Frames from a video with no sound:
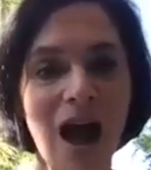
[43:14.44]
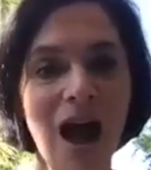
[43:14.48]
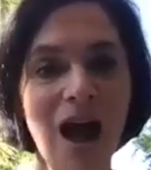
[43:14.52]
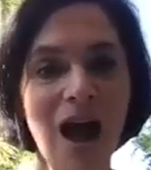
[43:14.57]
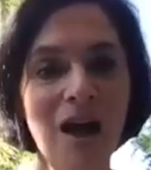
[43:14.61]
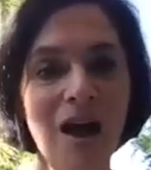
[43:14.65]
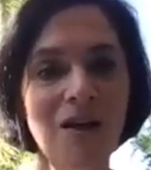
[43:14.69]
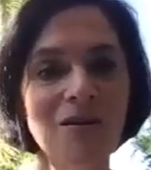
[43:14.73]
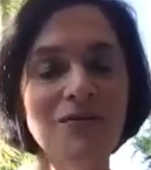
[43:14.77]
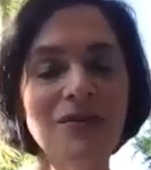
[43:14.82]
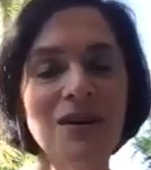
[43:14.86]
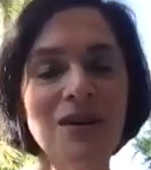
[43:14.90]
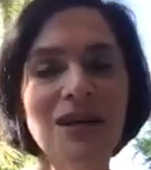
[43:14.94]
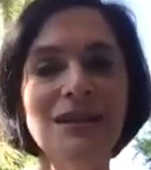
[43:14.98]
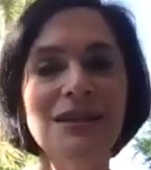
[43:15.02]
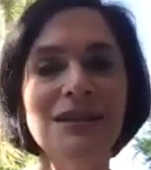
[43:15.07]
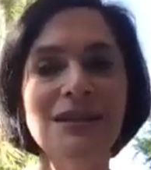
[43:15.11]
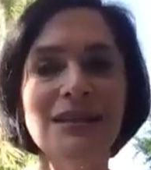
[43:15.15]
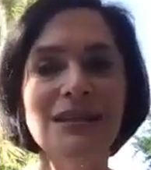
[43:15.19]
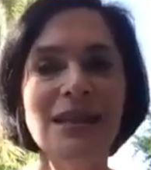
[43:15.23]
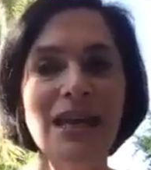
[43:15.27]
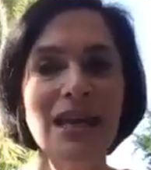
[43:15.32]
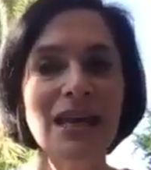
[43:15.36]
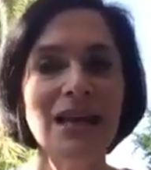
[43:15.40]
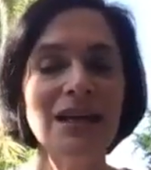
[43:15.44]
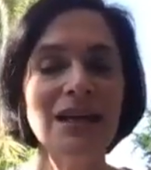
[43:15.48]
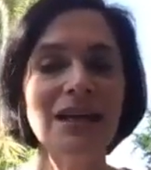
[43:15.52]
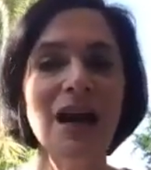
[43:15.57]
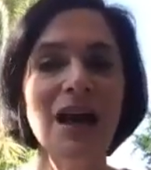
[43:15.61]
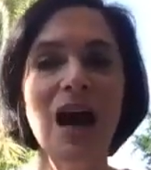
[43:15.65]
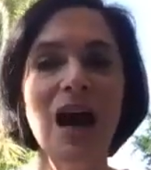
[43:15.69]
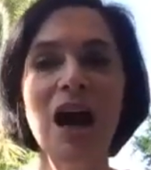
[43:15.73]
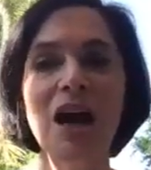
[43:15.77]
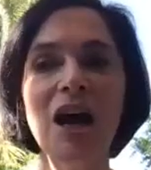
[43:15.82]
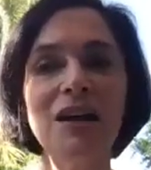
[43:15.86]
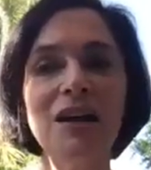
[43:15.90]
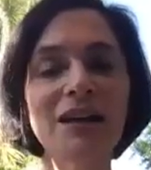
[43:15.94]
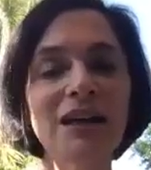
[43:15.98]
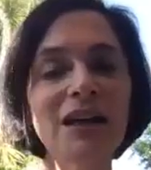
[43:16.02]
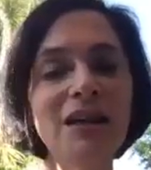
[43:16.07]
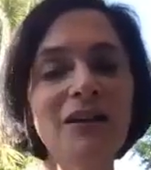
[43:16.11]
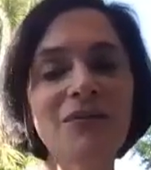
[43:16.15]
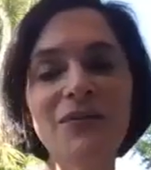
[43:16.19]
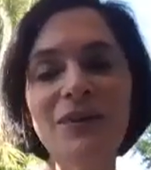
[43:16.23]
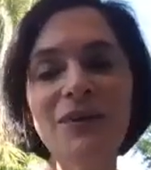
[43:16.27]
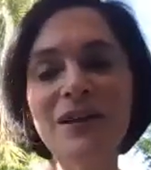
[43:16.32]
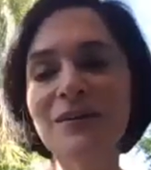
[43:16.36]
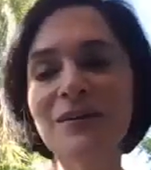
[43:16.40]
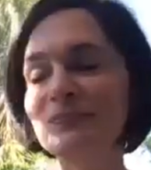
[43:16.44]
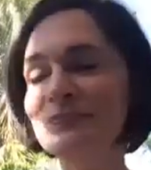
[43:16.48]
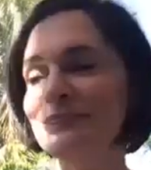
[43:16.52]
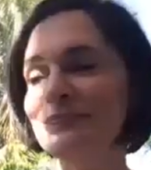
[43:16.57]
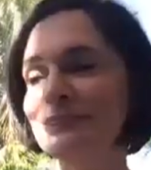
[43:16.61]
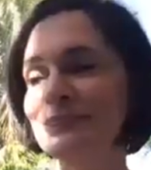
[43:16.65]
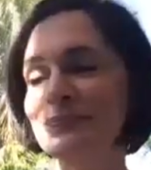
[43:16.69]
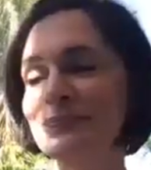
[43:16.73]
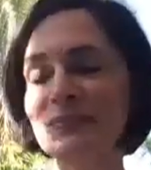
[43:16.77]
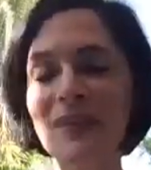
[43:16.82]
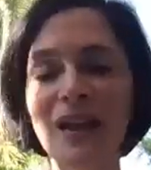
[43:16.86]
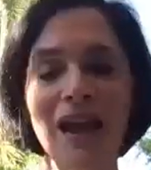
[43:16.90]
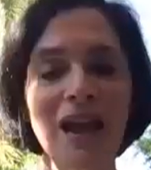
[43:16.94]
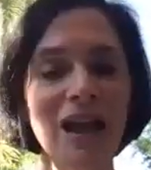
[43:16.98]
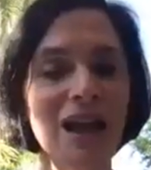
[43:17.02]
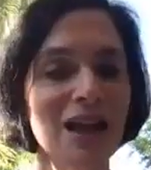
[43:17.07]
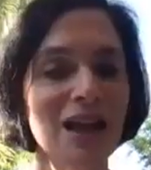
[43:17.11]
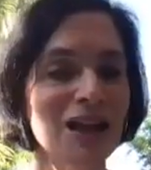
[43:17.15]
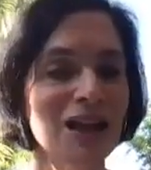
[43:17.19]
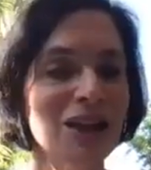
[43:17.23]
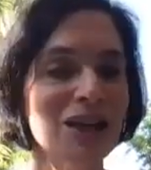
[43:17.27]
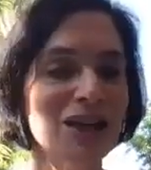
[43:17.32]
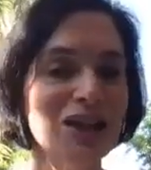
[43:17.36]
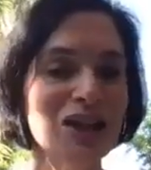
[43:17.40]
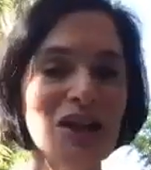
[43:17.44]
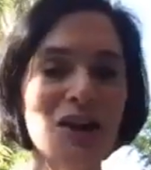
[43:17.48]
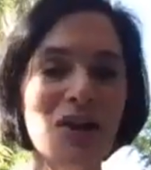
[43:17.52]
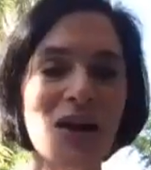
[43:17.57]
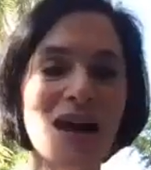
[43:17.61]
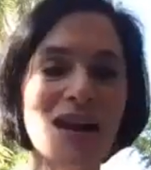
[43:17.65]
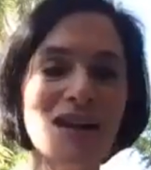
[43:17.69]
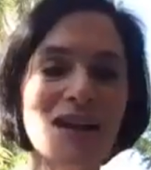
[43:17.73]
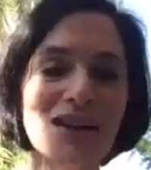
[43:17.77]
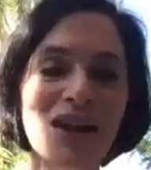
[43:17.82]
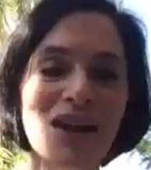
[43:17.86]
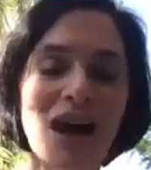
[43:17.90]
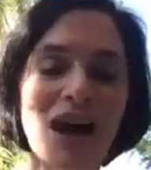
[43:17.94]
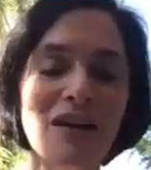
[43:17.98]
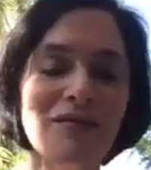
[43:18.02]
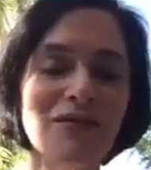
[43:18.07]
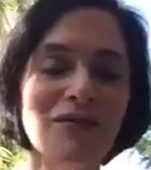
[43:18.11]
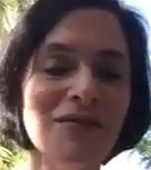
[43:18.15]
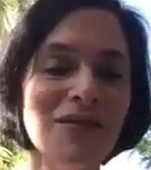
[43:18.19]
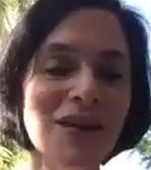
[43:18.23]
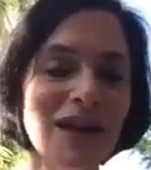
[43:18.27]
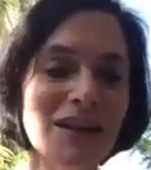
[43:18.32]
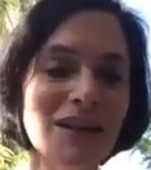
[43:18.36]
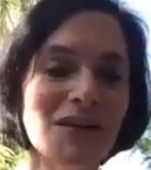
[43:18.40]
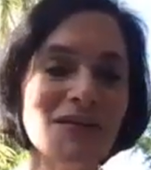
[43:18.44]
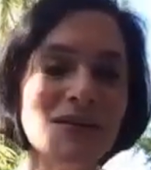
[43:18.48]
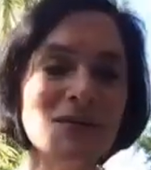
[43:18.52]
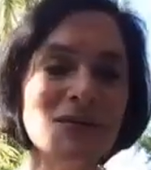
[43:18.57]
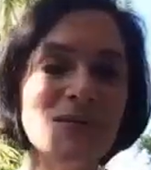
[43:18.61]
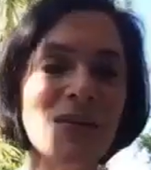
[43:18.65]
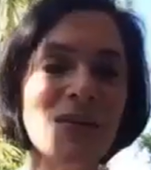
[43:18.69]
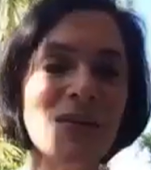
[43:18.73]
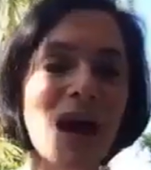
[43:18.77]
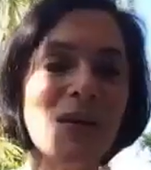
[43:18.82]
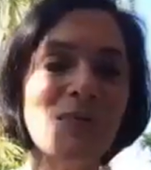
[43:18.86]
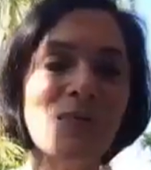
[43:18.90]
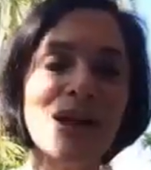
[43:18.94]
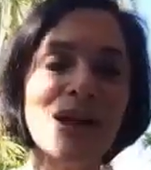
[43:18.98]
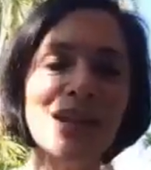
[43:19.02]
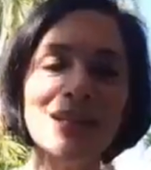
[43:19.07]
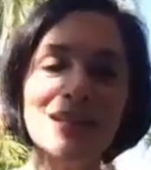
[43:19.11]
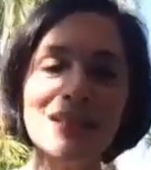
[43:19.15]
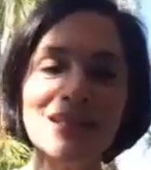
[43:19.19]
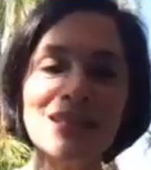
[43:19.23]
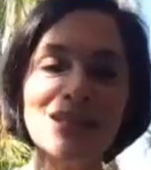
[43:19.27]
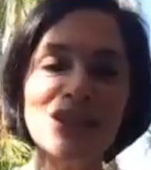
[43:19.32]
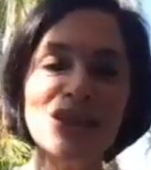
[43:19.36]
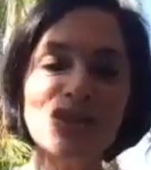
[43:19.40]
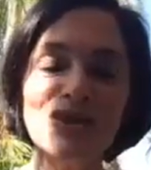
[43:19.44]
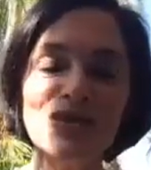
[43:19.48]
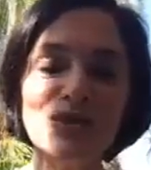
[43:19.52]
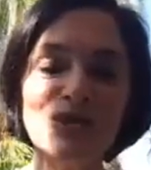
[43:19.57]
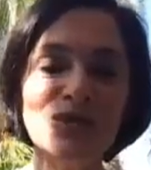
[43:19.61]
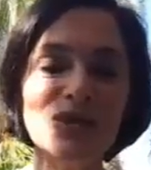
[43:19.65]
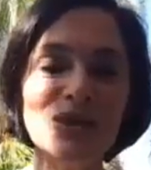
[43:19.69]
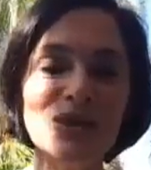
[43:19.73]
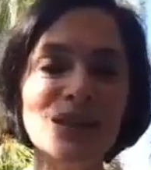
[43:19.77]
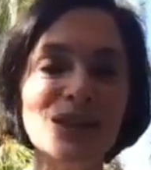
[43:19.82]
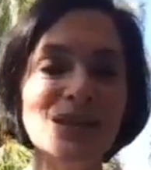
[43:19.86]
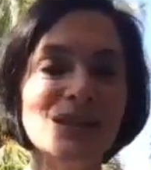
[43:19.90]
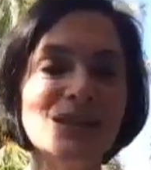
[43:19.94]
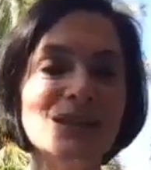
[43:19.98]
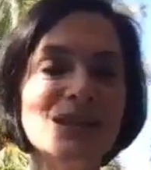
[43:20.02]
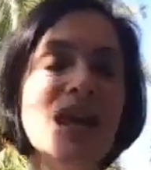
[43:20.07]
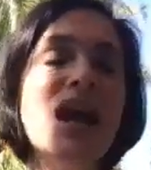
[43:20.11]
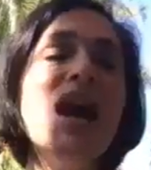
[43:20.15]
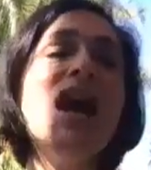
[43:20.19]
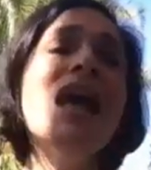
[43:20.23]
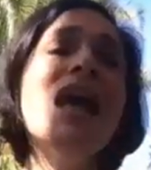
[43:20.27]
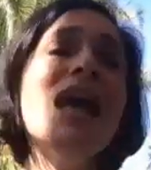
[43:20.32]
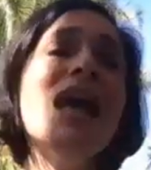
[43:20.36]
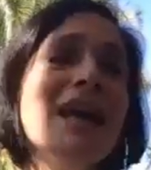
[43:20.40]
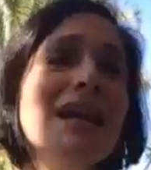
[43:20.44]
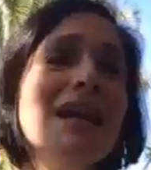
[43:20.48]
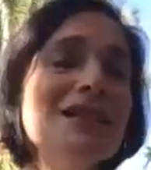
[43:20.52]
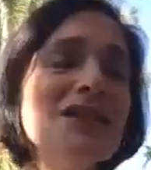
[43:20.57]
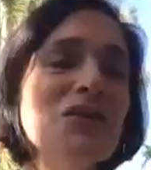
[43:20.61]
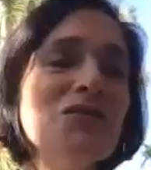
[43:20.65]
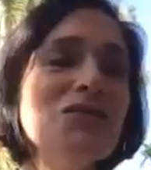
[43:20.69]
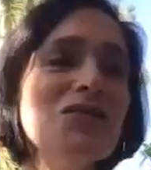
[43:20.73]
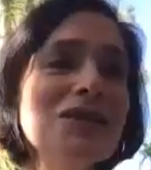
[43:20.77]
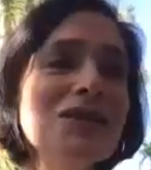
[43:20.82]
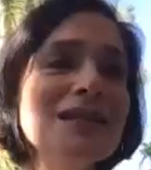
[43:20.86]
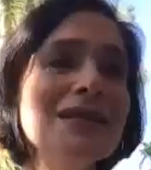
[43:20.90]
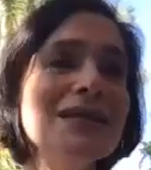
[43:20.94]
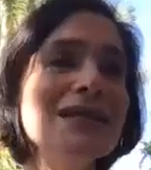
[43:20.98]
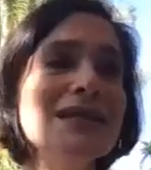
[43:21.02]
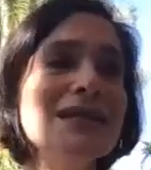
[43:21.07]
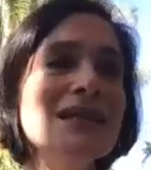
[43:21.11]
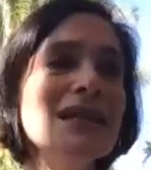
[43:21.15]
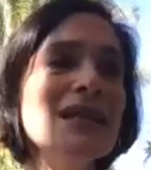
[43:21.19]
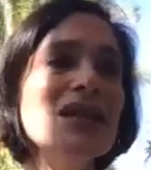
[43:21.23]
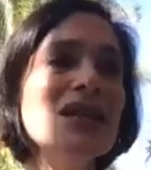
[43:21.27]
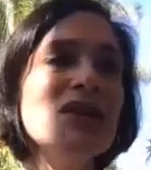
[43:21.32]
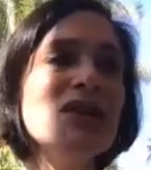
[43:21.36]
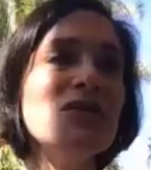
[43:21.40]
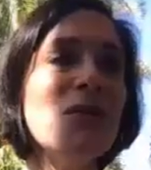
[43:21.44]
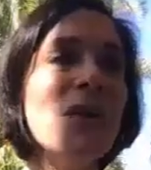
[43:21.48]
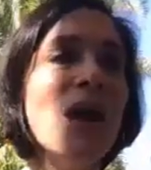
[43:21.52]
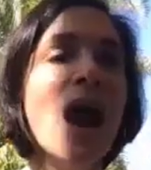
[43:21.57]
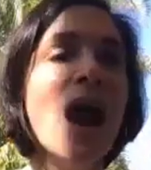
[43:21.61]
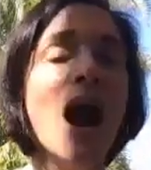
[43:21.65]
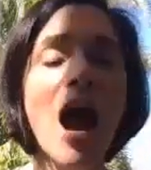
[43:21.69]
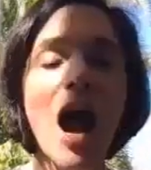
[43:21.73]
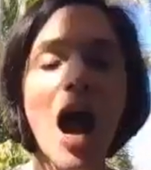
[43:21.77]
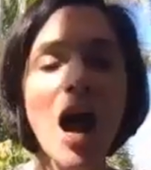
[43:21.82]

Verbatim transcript: of saying uh, even you know, at a live event, I, I might see Julie and say, "Hey, it's so good to see you.